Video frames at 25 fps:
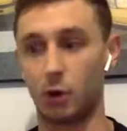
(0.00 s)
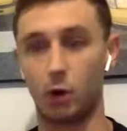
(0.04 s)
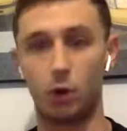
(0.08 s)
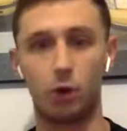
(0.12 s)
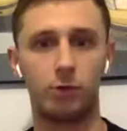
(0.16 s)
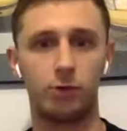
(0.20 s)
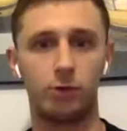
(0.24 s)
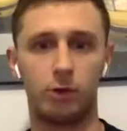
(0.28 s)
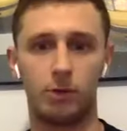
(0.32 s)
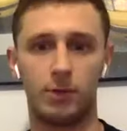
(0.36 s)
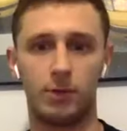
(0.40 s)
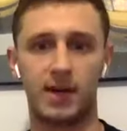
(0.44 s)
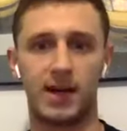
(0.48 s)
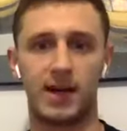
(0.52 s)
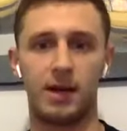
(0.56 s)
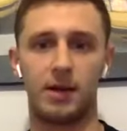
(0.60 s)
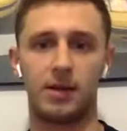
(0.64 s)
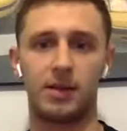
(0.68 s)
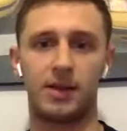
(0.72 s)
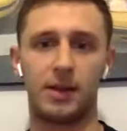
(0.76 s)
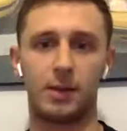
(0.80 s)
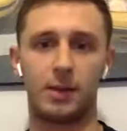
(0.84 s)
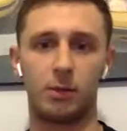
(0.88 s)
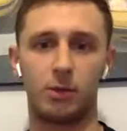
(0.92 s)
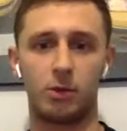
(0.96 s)
a call room kind of
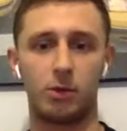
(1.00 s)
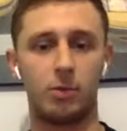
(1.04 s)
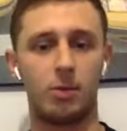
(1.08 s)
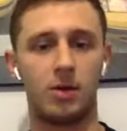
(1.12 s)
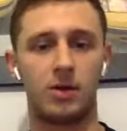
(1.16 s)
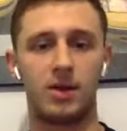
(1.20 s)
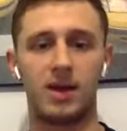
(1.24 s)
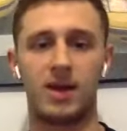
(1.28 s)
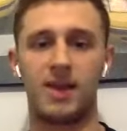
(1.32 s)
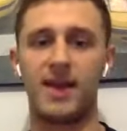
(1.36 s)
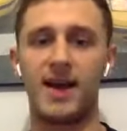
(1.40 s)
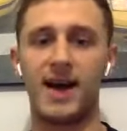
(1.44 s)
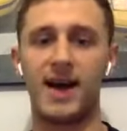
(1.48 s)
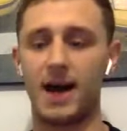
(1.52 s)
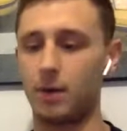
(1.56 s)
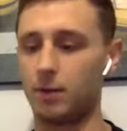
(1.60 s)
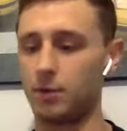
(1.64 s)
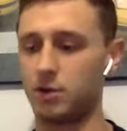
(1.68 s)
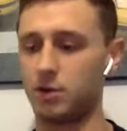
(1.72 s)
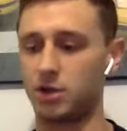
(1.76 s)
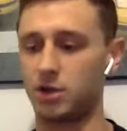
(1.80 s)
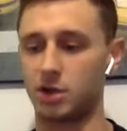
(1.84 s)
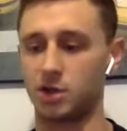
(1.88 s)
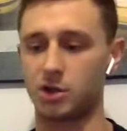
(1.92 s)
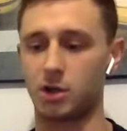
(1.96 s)
thing, it was almost like that. I
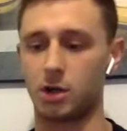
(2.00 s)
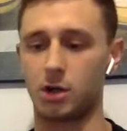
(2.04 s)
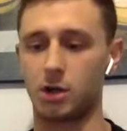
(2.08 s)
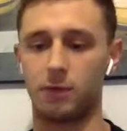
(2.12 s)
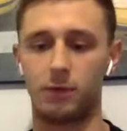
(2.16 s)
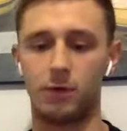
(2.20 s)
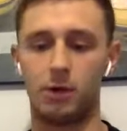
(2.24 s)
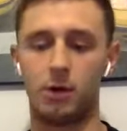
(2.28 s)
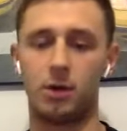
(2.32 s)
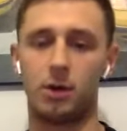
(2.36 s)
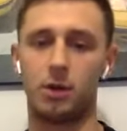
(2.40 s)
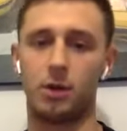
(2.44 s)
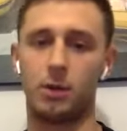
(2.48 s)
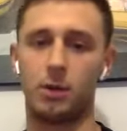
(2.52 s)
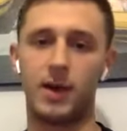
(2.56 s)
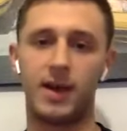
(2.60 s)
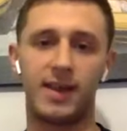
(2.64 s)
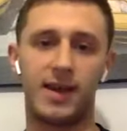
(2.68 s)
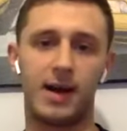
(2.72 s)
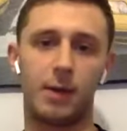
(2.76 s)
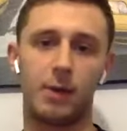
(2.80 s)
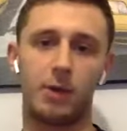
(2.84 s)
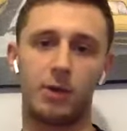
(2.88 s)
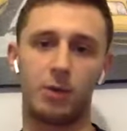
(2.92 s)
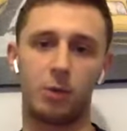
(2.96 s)
was just on a roll, and the way
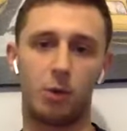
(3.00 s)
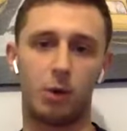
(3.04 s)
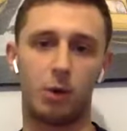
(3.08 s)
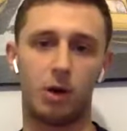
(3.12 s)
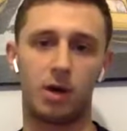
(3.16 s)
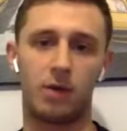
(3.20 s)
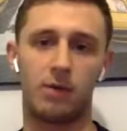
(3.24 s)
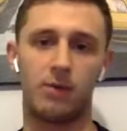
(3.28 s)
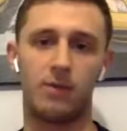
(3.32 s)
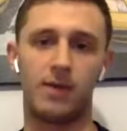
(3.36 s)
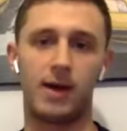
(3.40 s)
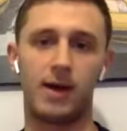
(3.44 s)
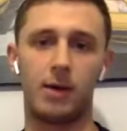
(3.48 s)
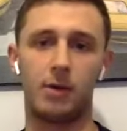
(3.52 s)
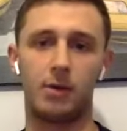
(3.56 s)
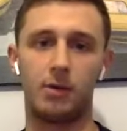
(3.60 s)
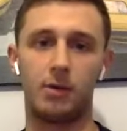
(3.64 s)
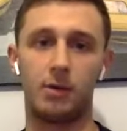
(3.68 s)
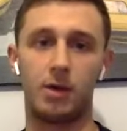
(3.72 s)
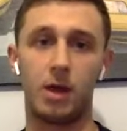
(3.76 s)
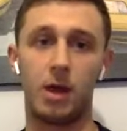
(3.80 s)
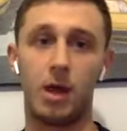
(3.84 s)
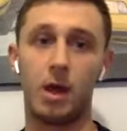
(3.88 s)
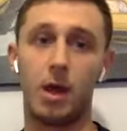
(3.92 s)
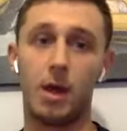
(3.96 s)
that I was walking around,
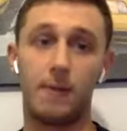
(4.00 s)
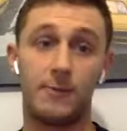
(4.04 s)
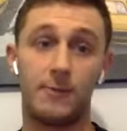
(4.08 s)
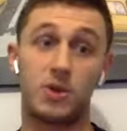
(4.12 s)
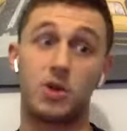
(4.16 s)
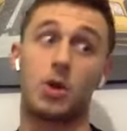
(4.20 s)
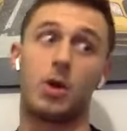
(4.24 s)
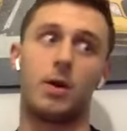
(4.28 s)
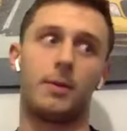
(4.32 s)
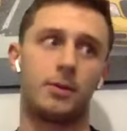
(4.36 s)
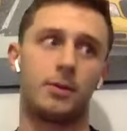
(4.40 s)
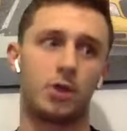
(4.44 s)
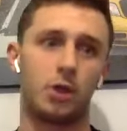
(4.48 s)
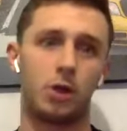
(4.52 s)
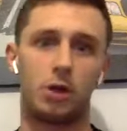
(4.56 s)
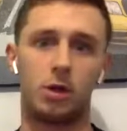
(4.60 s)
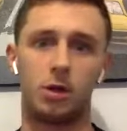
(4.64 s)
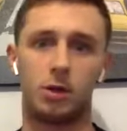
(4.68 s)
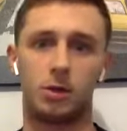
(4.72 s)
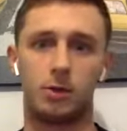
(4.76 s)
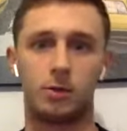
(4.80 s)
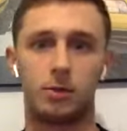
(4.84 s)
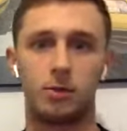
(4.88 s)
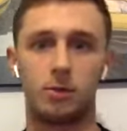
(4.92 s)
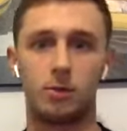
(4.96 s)
so I'm
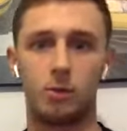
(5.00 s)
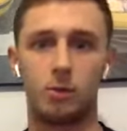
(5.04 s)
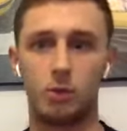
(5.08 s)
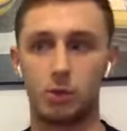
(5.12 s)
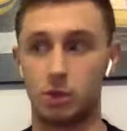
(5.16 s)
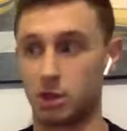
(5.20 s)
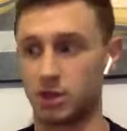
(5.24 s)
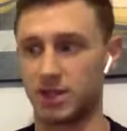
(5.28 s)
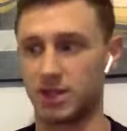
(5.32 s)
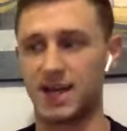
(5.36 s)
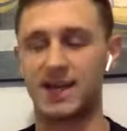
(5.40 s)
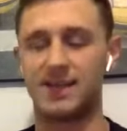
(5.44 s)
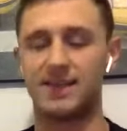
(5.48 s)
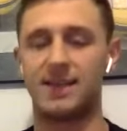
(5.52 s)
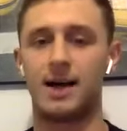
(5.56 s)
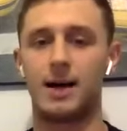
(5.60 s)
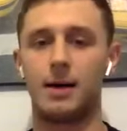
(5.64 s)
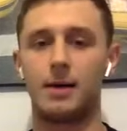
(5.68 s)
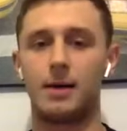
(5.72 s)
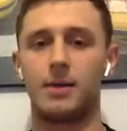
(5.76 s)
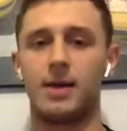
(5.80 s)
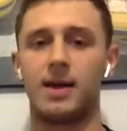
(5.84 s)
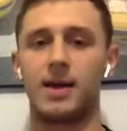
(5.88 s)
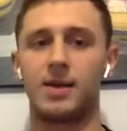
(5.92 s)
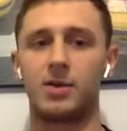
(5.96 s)
told, just had
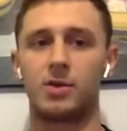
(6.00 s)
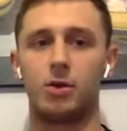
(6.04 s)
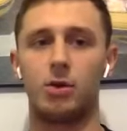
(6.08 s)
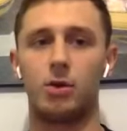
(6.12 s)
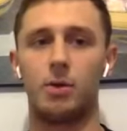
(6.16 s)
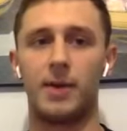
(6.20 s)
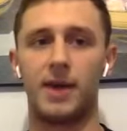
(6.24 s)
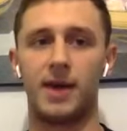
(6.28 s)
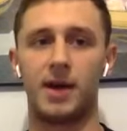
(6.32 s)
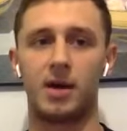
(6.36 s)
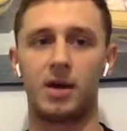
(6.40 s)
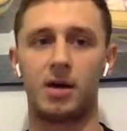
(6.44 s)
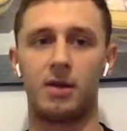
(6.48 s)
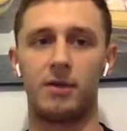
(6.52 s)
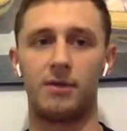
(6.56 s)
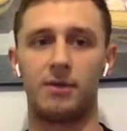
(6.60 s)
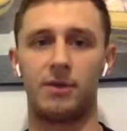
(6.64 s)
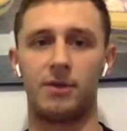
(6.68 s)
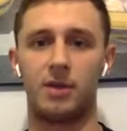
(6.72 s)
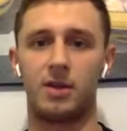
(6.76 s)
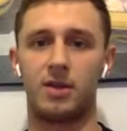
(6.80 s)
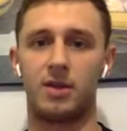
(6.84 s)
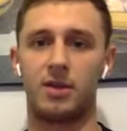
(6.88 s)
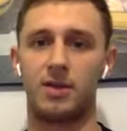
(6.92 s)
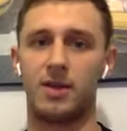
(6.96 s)
that sort of bit of
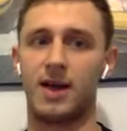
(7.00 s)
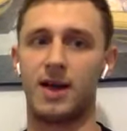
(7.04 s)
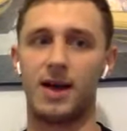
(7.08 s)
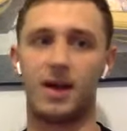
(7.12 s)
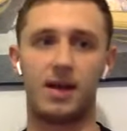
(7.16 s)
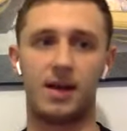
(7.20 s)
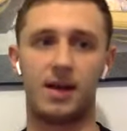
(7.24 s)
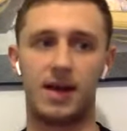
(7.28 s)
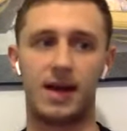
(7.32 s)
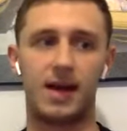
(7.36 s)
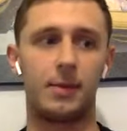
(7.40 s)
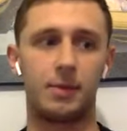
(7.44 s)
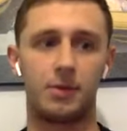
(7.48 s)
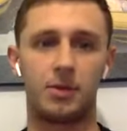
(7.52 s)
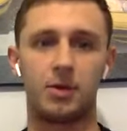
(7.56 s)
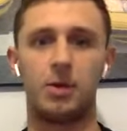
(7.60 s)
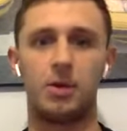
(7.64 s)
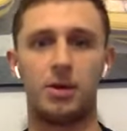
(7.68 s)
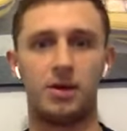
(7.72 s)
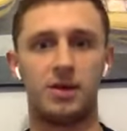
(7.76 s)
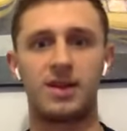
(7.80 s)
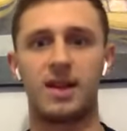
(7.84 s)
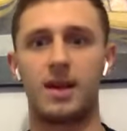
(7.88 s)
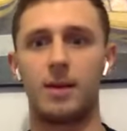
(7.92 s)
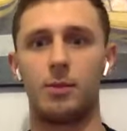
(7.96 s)
confidence, and that
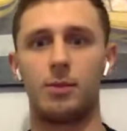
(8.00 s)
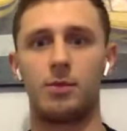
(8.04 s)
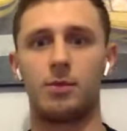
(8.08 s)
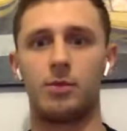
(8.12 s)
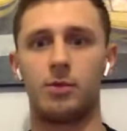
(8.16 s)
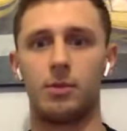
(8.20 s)
absolutely stems